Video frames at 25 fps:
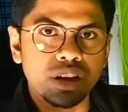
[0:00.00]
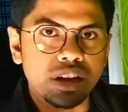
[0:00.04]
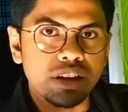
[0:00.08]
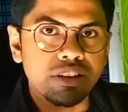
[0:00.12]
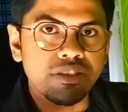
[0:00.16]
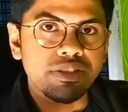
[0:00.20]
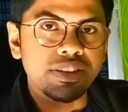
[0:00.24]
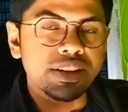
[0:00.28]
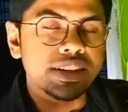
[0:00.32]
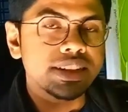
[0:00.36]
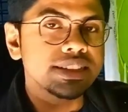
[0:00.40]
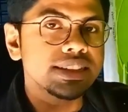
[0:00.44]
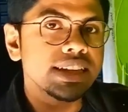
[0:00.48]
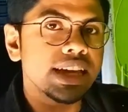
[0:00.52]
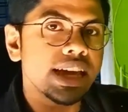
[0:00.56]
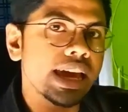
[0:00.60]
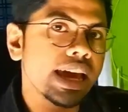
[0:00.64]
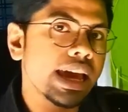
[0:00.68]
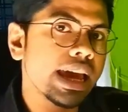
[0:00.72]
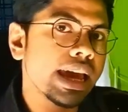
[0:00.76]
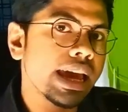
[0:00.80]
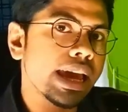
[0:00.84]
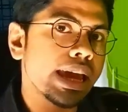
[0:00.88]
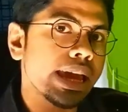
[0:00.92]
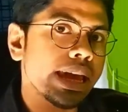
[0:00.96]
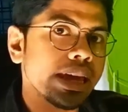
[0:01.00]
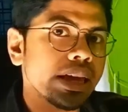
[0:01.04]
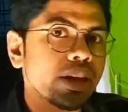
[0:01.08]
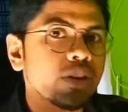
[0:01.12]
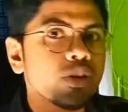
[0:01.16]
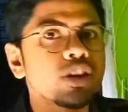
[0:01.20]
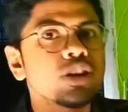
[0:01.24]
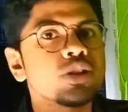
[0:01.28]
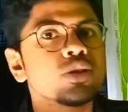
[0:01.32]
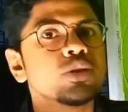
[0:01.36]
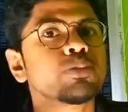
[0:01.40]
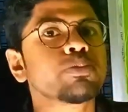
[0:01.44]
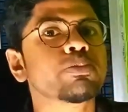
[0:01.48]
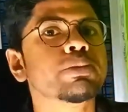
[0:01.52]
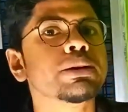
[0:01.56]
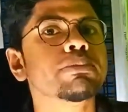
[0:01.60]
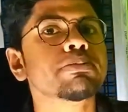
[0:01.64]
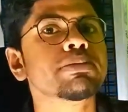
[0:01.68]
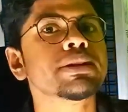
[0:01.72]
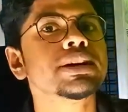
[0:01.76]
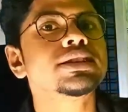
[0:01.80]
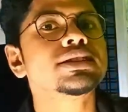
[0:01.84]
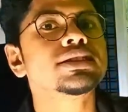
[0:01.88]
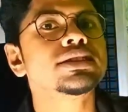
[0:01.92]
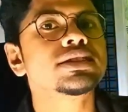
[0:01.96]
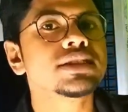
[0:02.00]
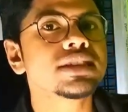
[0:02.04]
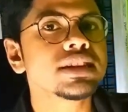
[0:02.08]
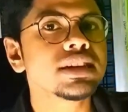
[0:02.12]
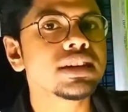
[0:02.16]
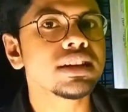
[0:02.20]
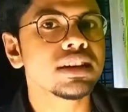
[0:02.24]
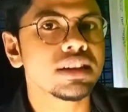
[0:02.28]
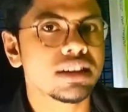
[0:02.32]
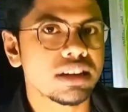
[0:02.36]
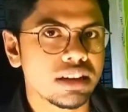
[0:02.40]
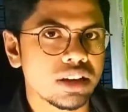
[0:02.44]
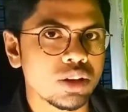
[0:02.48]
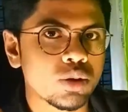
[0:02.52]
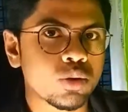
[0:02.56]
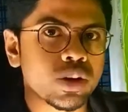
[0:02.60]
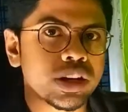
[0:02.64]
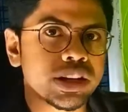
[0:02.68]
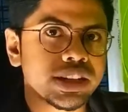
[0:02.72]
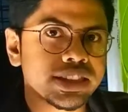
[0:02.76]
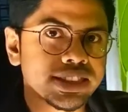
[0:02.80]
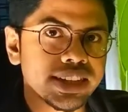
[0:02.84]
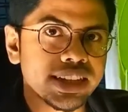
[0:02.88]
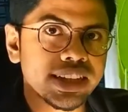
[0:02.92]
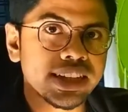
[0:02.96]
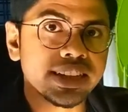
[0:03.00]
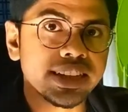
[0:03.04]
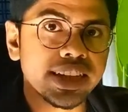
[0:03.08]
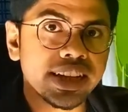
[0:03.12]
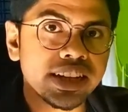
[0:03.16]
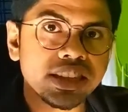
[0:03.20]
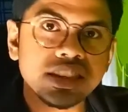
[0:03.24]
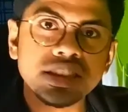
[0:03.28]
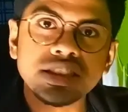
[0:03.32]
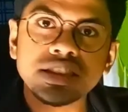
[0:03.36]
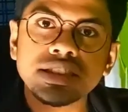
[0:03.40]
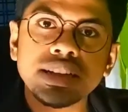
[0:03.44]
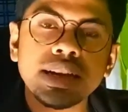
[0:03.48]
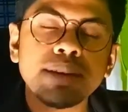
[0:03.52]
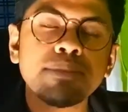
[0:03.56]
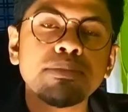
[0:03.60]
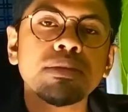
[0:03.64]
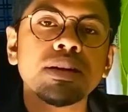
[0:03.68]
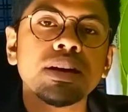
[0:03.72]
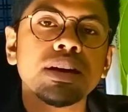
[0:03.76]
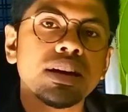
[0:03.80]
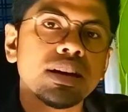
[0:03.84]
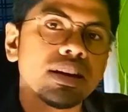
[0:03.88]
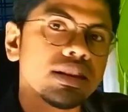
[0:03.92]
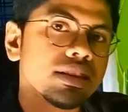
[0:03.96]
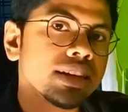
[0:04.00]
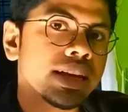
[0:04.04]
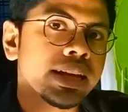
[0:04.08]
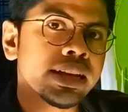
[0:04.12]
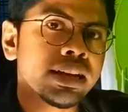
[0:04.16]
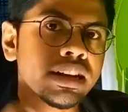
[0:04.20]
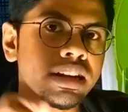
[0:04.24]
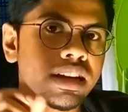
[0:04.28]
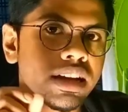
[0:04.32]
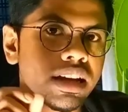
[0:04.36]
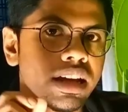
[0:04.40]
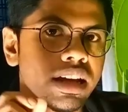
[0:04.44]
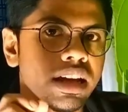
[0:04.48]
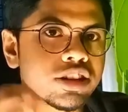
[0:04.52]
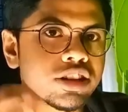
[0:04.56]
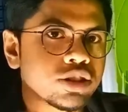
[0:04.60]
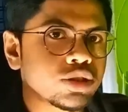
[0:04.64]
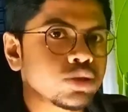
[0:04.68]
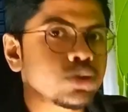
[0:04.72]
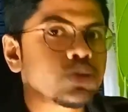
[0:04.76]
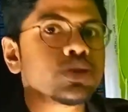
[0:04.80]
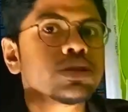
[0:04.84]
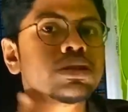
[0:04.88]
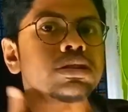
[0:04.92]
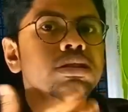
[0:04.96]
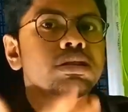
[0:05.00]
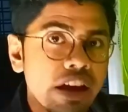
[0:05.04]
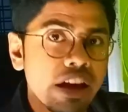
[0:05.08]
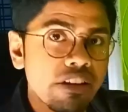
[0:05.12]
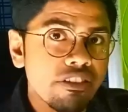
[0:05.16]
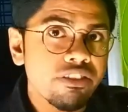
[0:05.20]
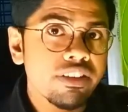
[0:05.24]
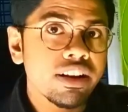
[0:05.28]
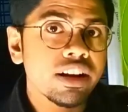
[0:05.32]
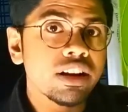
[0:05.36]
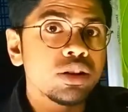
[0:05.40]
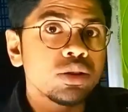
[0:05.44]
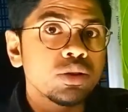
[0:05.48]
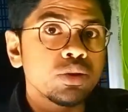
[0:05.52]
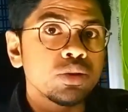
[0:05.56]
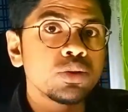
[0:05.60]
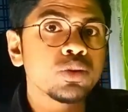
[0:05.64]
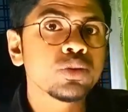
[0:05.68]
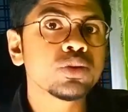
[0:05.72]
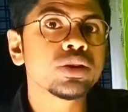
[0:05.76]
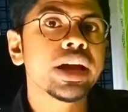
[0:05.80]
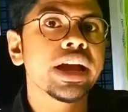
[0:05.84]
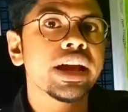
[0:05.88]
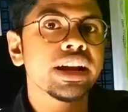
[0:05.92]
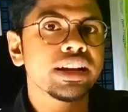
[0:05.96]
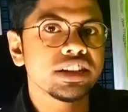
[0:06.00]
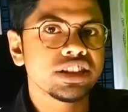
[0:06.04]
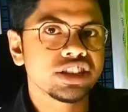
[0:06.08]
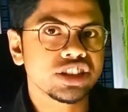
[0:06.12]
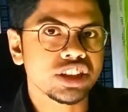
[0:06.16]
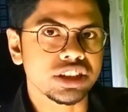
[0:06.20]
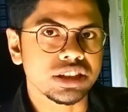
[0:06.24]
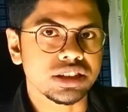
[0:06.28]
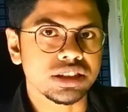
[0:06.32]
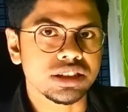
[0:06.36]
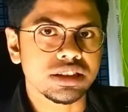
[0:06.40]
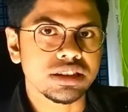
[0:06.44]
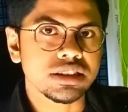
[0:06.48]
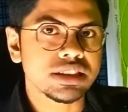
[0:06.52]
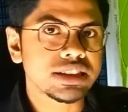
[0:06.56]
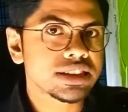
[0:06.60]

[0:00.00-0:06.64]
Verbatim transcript: If it is A equal to B plus C, you are designing that system, then it should able to do the addition.